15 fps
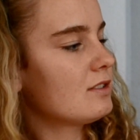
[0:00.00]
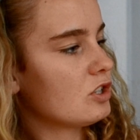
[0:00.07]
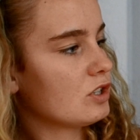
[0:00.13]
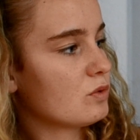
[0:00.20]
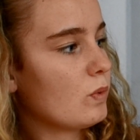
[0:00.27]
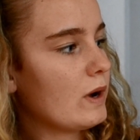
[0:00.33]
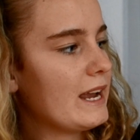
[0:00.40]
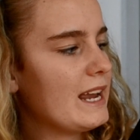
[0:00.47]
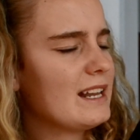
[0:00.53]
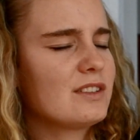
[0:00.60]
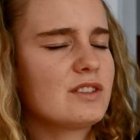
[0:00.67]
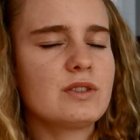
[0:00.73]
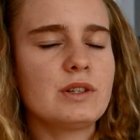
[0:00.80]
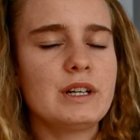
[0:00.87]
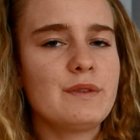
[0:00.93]
just white, and
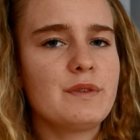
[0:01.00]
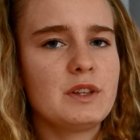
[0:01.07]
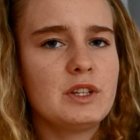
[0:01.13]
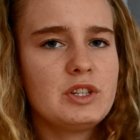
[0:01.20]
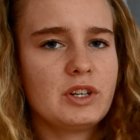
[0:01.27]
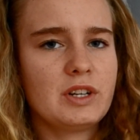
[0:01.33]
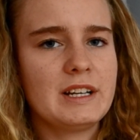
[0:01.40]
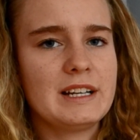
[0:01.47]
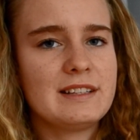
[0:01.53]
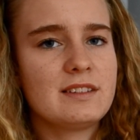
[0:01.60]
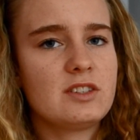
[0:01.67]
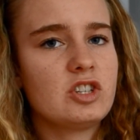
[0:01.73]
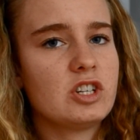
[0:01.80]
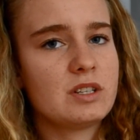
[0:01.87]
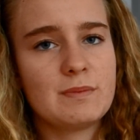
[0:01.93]
sorry for the dirt, it's just